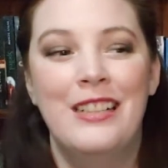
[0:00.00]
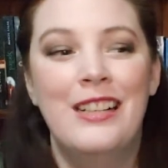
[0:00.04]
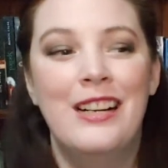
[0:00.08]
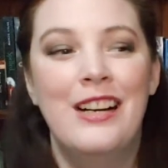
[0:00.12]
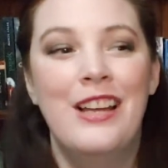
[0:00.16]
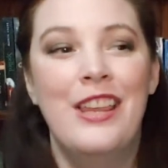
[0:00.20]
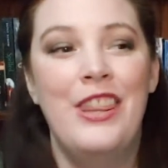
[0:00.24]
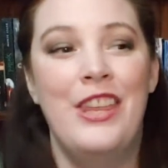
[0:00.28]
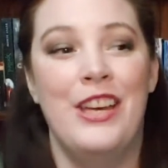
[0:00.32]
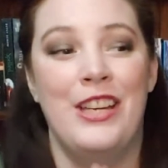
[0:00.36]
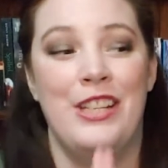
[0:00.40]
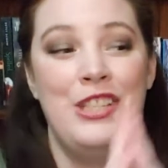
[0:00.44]

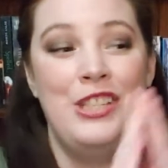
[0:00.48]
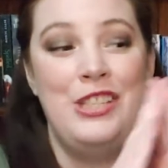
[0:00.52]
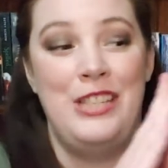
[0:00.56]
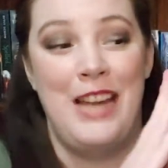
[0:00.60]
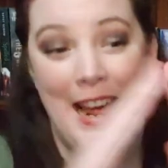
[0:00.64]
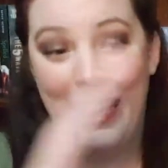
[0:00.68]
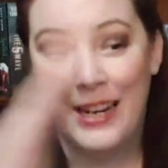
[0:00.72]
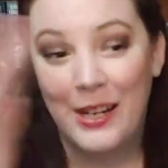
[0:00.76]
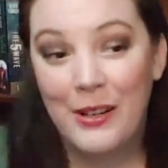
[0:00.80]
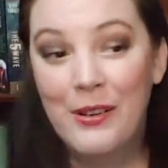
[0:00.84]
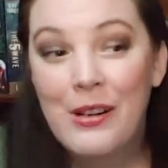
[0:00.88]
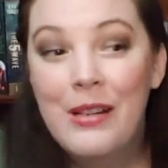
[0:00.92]
the
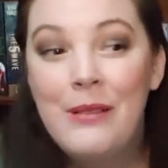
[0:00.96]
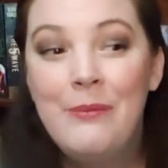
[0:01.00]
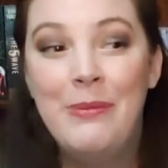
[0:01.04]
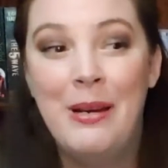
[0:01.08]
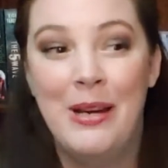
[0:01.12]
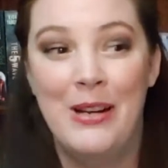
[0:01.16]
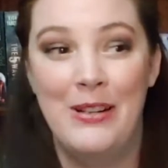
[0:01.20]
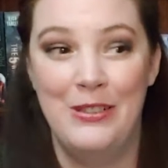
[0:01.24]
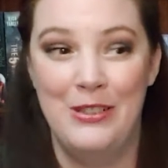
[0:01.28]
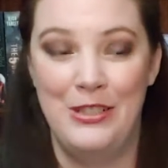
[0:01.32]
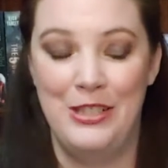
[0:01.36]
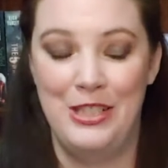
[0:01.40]
Shadow and
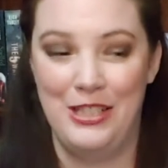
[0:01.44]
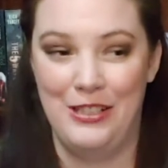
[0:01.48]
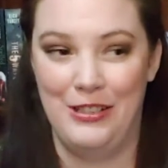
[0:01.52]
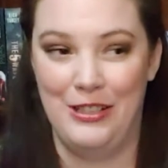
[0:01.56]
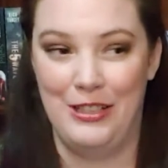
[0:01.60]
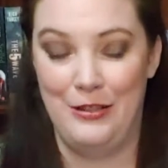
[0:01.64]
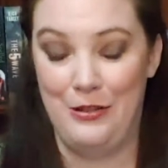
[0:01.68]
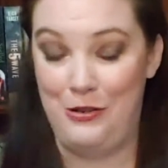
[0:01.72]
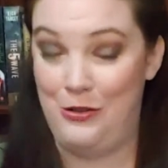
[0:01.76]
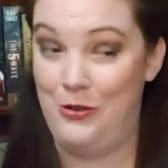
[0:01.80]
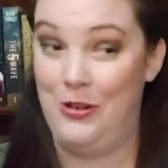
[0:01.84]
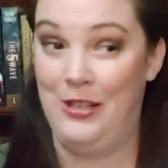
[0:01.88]
Bone
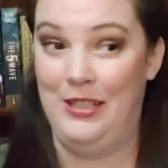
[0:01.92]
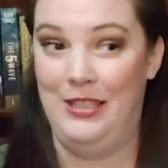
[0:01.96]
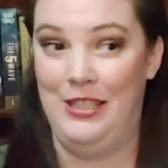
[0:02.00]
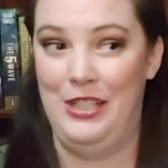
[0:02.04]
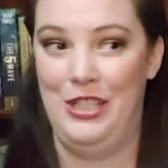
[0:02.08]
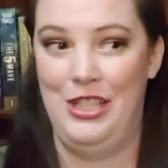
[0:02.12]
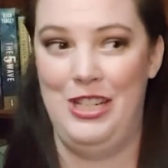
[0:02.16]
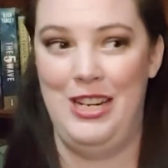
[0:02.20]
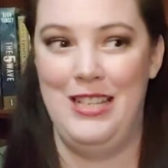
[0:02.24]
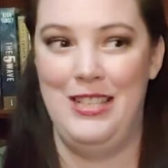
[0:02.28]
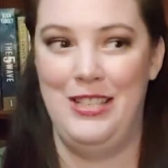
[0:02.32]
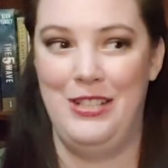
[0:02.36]

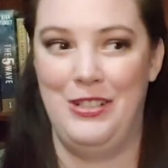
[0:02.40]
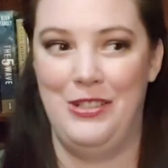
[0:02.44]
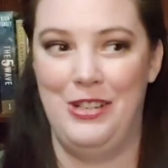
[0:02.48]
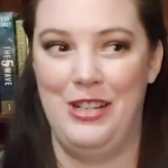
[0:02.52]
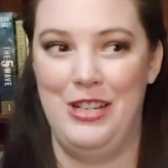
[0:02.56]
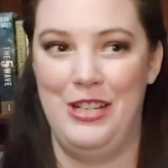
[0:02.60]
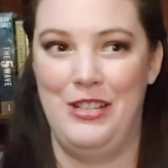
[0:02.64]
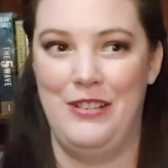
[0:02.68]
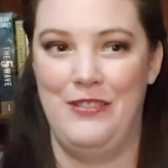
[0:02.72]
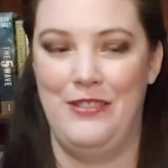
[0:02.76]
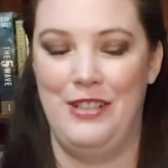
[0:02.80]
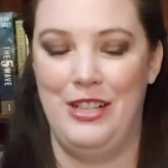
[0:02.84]
trilogy in the
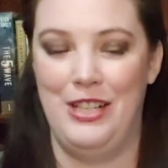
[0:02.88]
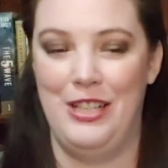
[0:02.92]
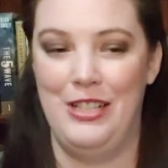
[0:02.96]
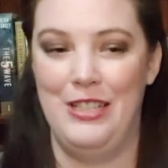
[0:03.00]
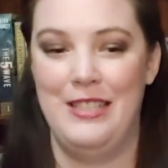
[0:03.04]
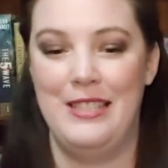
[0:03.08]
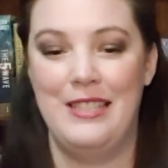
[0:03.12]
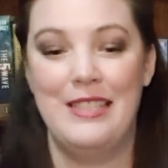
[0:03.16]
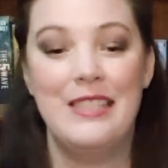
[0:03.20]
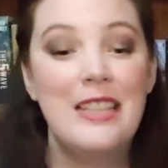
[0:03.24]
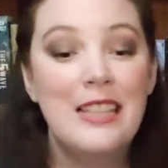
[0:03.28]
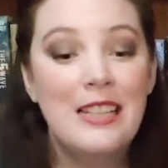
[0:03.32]

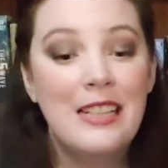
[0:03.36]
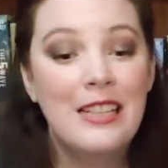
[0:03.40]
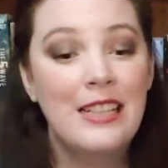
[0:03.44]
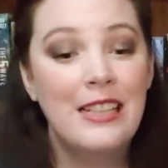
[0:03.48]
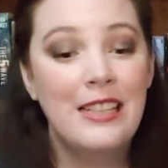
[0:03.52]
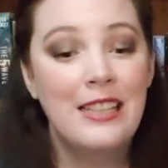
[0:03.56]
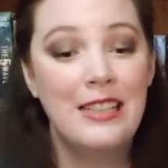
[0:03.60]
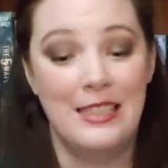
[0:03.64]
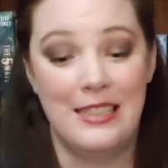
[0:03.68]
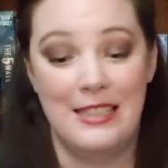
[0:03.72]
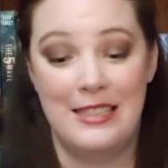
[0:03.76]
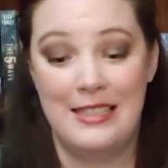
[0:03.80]
Grishaverse,
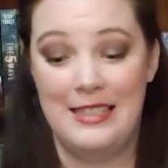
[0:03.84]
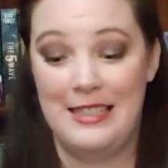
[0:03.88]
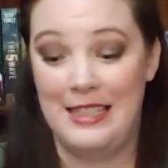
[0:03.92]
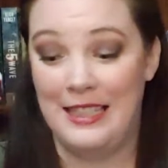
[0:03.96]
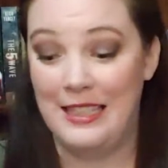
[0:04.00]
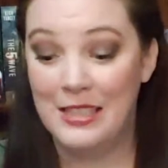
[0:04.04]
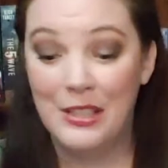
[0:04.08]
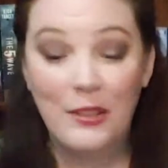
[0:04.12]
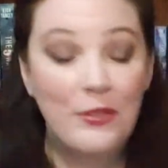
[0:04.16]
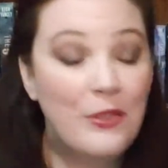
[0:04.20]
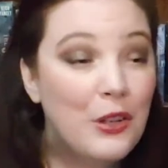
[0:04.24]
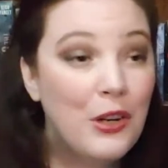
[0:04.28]
the
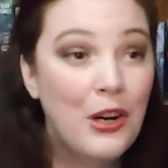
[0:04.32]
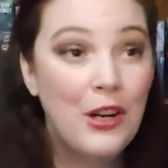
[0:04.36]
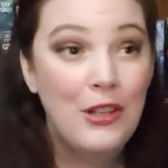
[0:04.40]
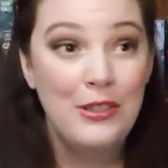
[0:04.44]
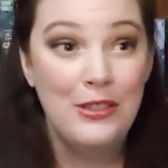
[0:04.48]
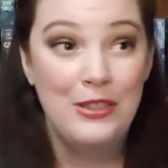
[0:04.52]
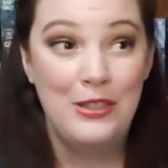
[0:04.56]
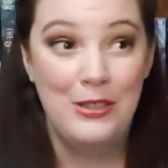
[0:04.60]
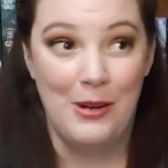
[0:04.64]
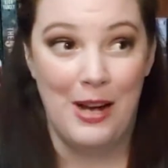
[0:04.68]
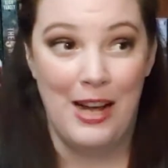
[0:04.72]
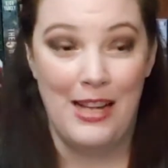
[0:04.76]
Six of
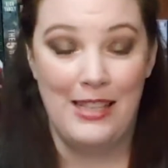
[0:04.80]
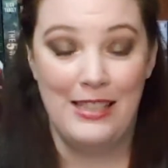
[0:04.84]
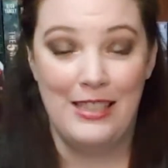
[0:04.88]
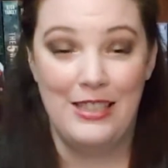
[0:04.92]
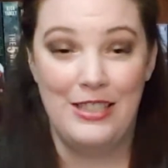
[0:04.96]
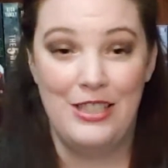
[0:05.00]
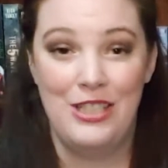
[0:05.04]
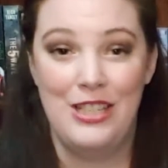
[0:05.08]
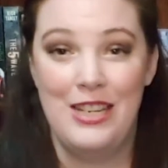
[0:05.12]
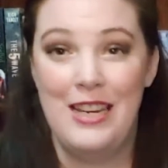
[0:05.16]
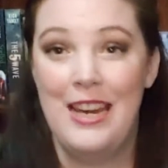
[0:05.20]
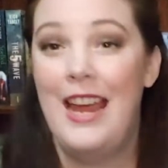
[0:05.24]
Crows
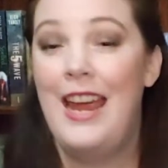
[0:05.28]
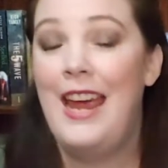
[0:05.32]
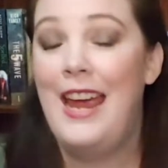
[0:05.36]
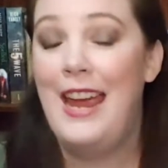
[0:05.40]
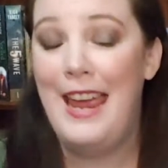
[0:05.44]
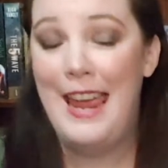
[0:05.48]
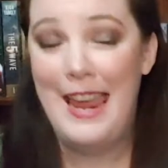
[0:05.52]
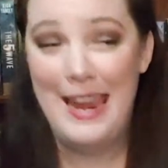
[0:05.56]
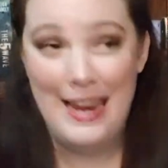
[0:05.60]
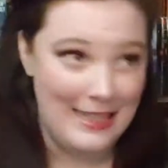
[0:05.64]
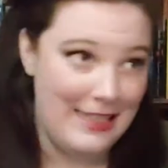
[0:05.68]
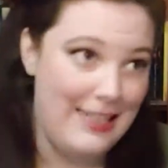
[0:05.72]
duology,
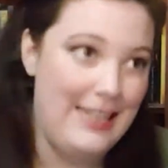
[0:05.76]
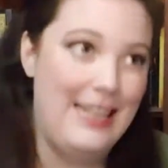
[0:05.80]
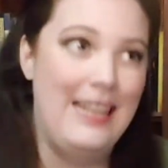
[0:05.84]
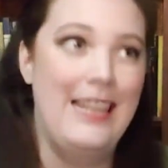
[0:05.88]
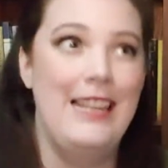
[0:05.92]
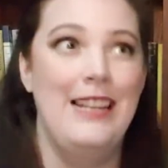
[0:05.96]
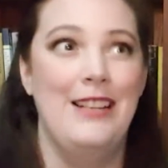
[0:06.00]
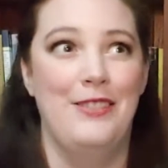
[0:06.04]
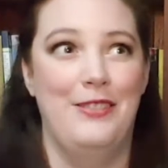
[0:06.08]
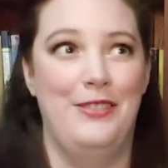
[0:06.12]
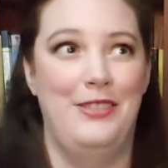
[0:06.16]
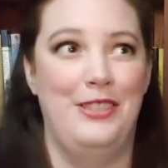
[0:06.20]
and
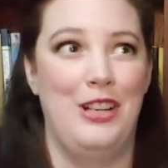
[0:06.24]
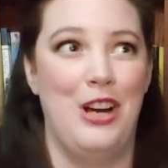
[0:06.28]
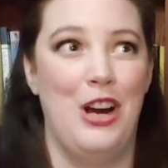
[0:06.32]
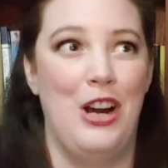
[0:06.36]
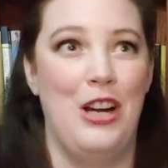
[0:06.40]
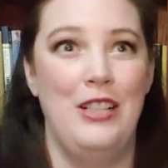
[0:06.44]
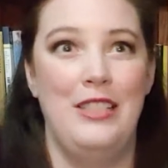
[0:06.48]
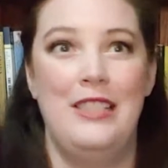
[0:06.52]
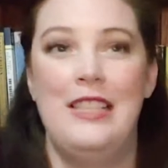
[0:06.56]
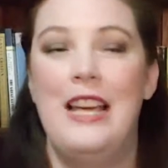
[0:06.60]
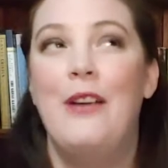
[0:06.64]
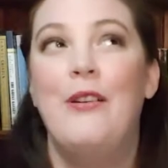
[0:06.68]
King of
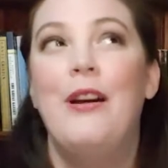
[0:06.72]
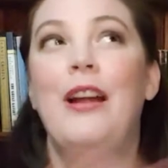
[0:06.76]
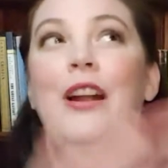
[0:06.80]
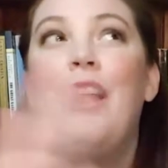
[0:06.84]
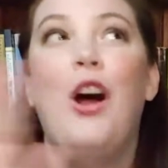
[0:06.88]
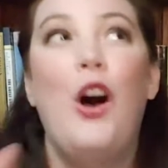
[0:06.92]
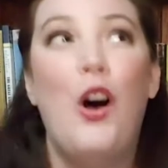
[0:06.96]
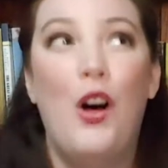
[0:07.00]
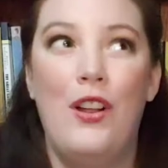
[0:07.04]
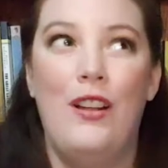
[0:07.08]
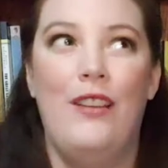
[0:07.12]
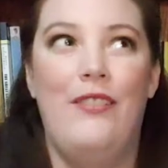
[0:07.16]
Scars. I read
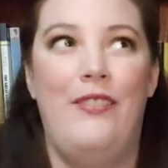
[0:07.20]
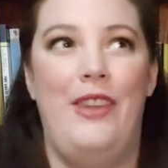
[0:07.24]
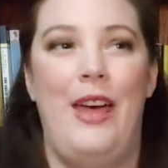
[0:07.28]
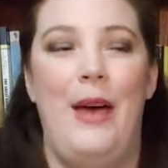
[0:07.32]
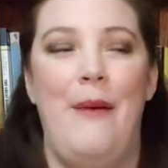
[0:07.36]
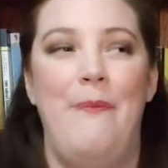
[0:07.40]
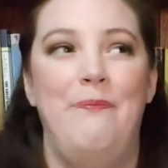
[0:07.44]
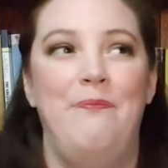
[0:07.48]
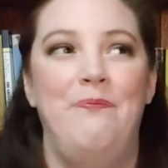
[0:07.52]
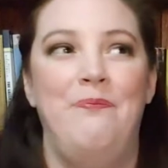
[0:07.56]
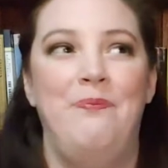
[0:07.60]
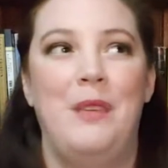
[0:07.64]
all of
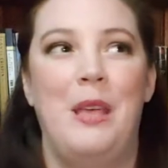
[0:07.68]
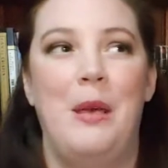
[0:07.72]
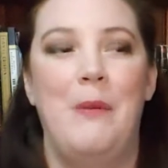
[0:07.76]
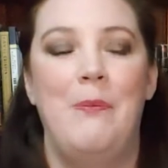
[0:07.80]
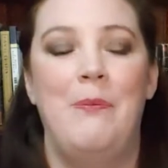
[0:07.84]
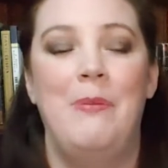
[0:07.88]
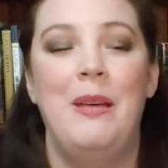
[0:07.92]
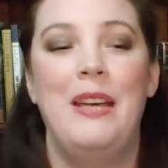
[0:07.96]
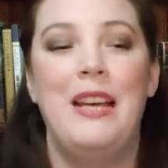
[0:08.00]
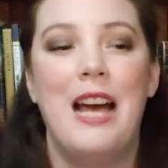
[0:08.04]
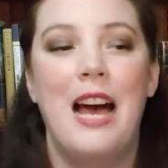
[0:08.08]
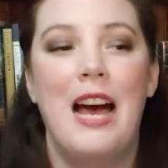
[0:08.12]
them
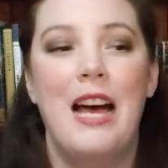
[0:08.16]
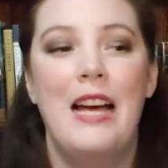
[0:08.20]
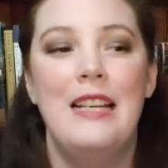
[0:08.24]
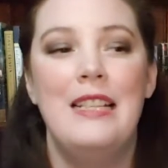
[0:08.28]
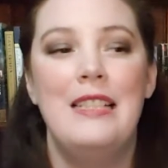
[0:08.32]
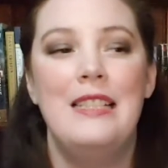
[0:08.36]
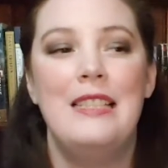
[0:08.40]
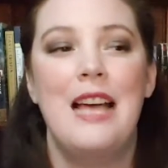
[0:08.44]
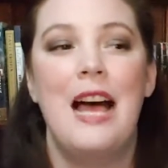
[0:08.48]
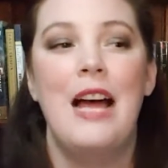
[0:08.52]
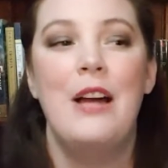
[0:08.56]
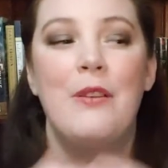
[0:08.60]

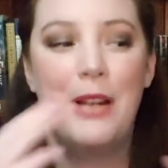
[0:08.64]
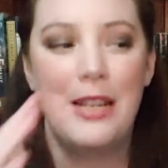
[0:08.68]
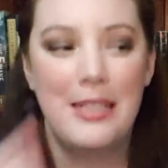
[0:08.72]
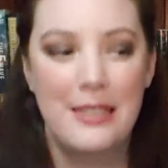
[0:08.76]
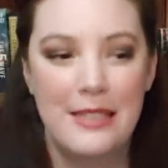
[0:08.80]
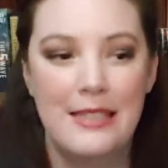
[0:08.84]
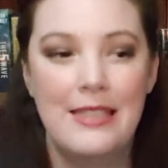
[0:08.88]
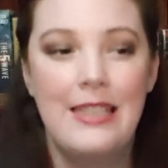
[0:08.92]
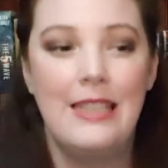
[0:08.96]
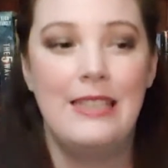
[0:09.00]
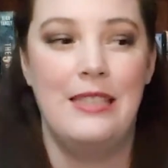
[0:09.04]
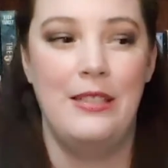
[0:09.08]
because I read
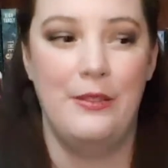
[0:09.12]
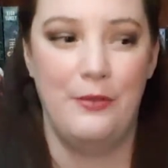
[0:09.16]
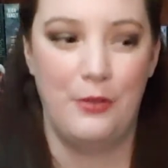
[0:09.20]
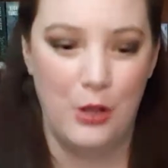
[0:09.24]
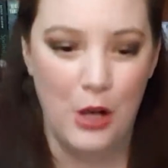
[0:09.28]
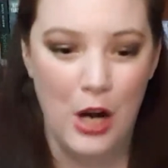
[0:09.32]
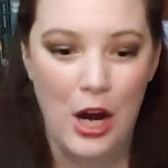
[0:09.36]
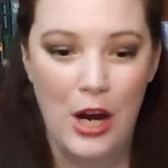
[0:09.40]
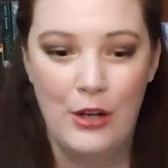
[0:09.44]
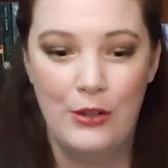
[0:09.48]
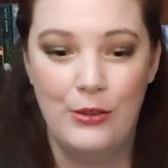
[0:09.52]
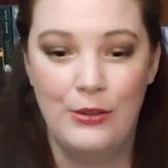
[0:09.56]
Six of
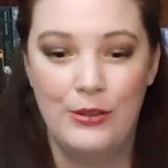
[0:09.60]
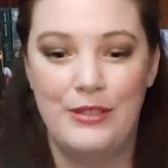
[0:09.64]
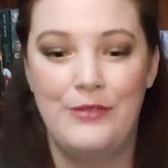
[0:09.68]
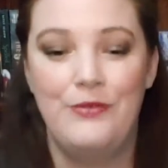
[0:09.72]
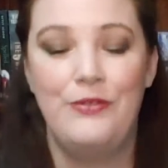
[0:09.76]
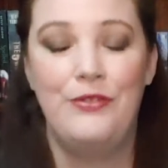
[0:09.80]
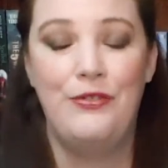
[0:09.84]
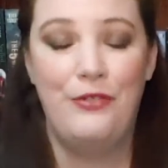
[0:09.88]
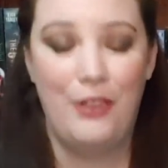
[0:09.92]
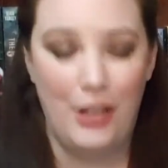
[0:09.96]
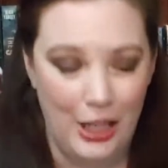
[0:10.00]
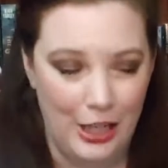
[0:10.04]
Crows
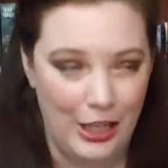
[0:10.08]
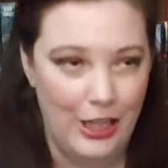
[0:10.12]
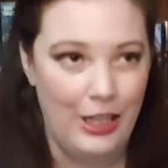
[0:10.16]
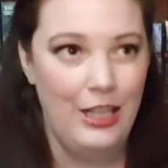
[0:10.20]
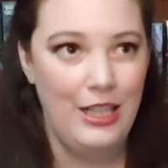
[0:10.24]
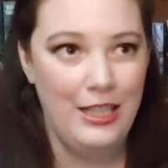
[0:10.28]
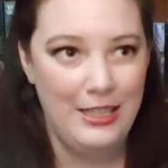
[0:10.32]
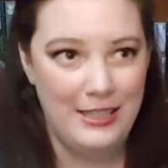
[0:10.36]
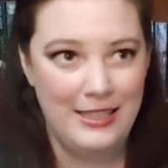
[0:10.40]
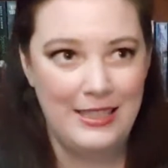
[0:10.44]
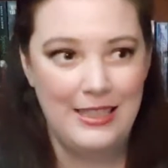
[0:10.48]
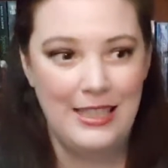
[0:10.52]

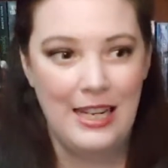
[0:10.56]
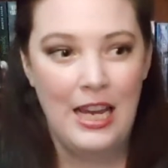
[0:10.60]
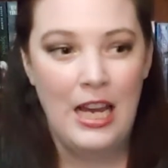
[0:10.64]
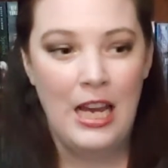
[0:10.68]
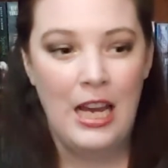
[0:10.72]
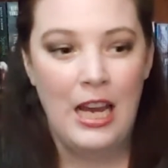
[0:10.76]
first,